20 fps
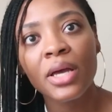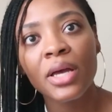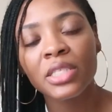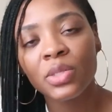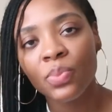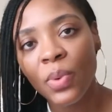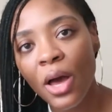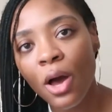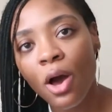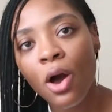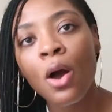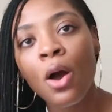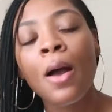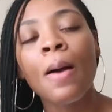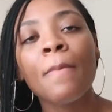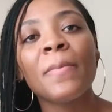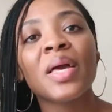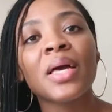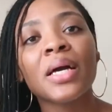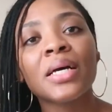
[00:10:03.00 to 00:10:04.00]
as well
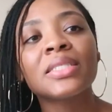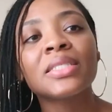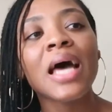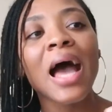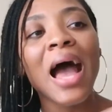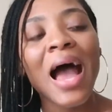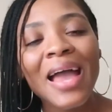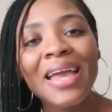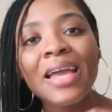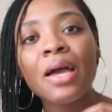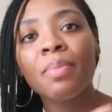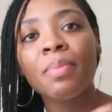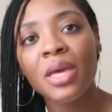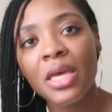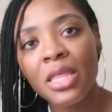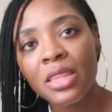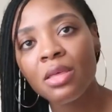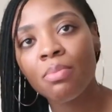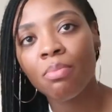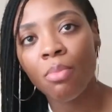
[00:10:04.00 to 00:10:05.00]
because I am
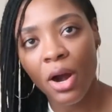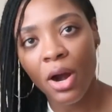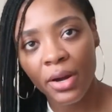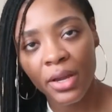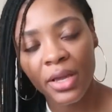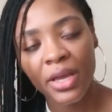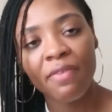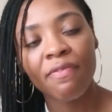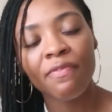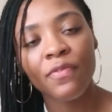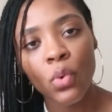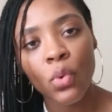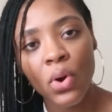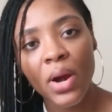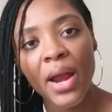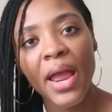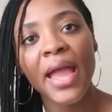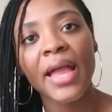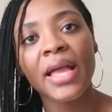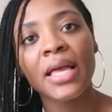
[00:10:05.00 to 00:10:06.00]
in the market
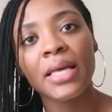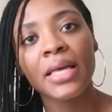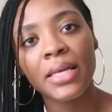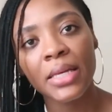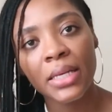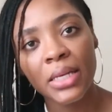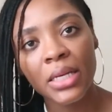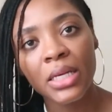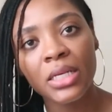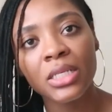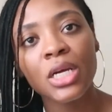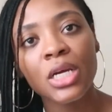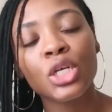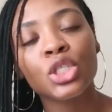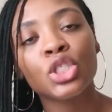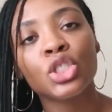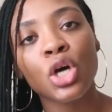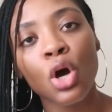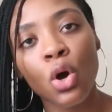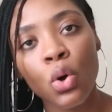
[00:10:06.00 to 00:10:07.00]
for a good
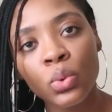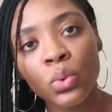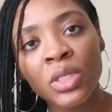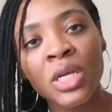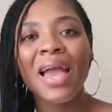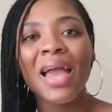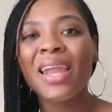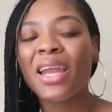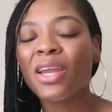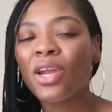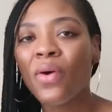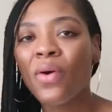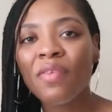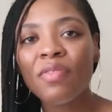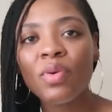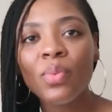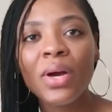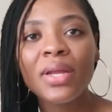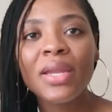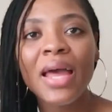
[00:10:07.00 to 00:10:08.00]
tote and i know
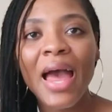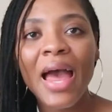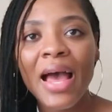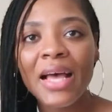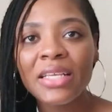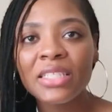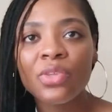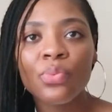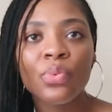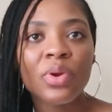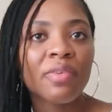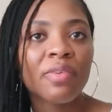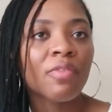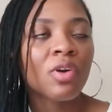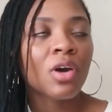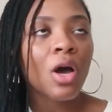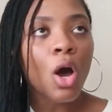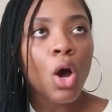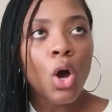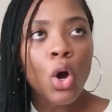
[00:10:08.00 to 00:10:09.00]
everyone has the Rive
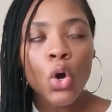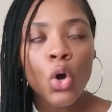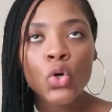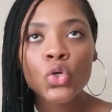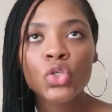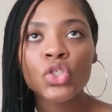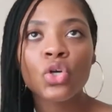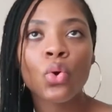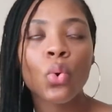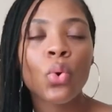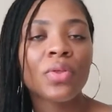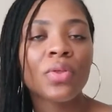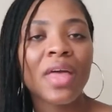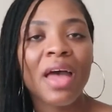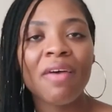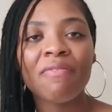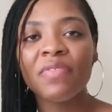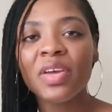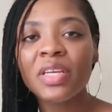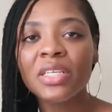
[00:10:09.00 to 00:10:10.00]
Gauche or
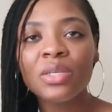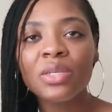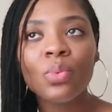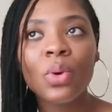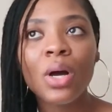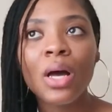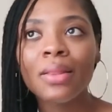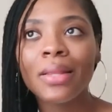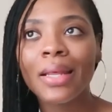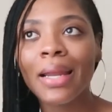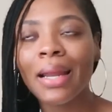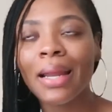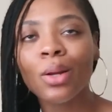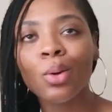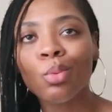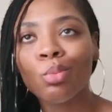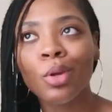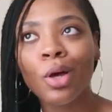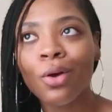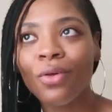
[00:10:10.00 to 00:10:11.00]
that fendi one that i
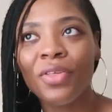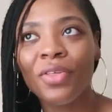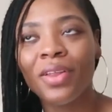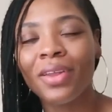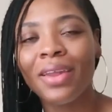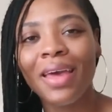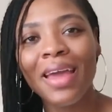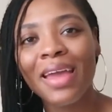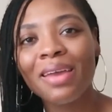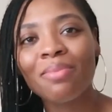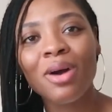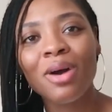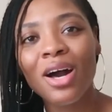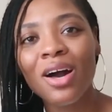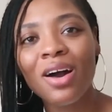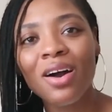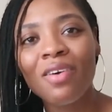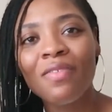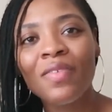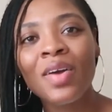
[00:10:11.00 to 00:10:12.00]
don't know the name
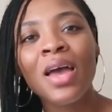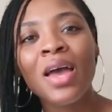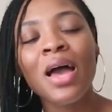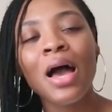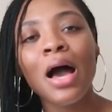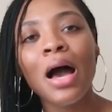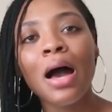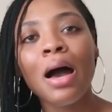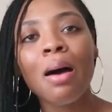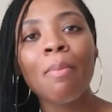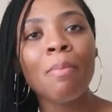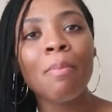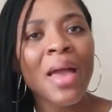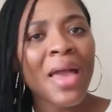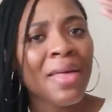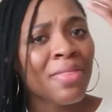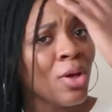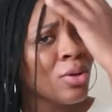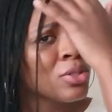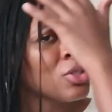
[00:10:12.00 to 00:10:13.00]
of um,
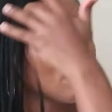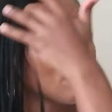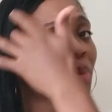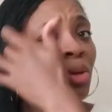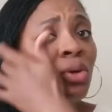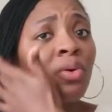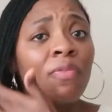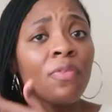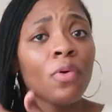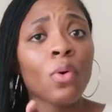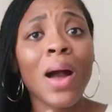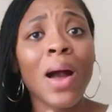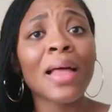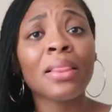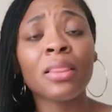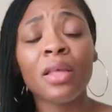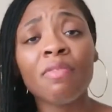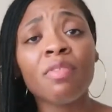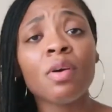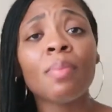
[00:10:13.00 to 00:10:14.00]
and those are beautiful i
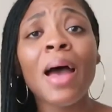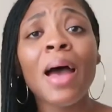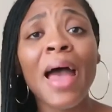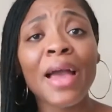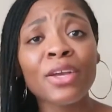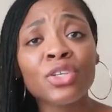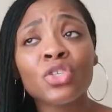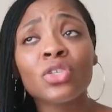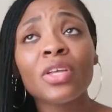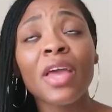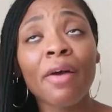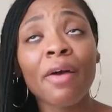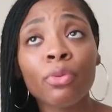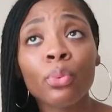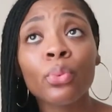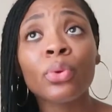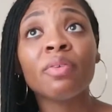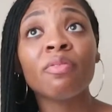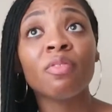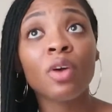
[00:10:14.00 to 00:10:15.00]
love them i actually have the
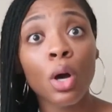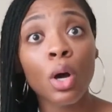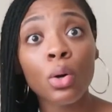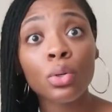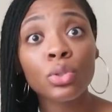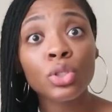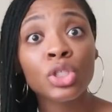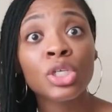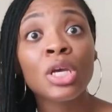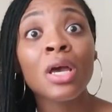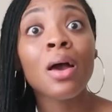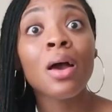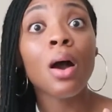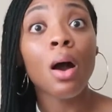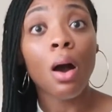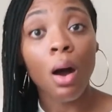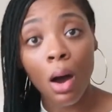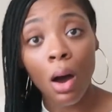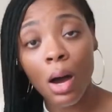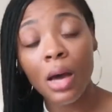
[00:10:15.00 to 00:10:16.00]
Rive Gauche
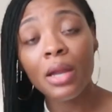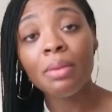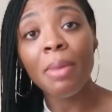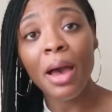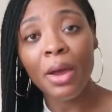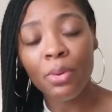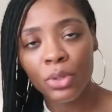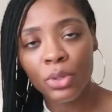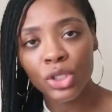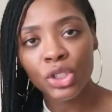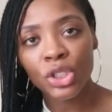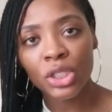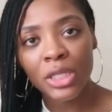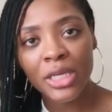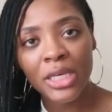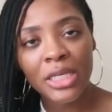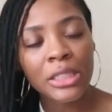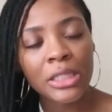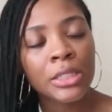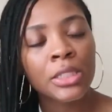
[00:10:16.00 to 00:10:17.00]
on my wish
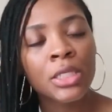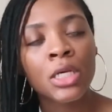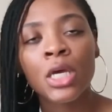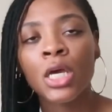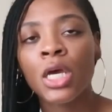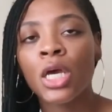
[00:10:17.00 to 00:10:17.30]
list